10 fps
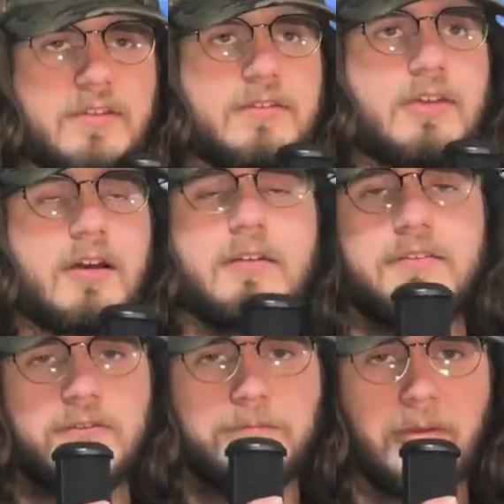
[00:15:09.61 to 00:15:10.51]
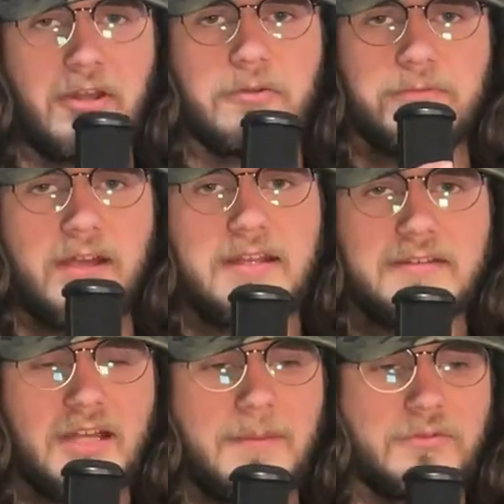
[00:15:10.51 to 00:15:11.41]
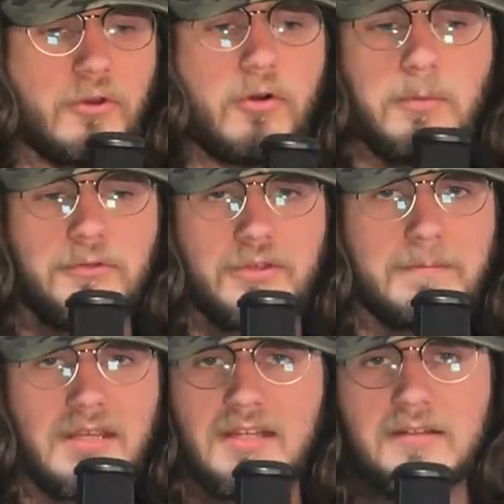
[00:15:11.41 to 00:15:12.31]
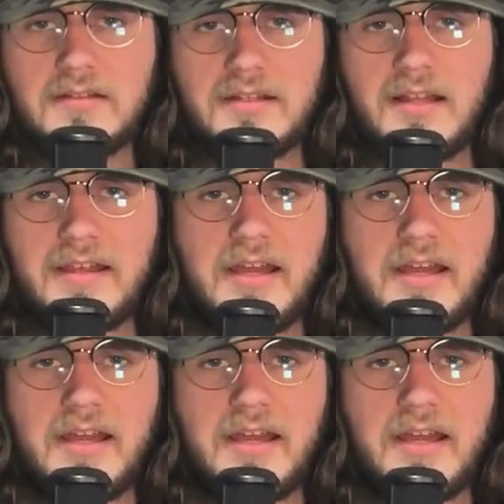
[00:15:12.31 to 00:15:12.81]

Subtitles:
tons of better fighting types almost immediately. Like, I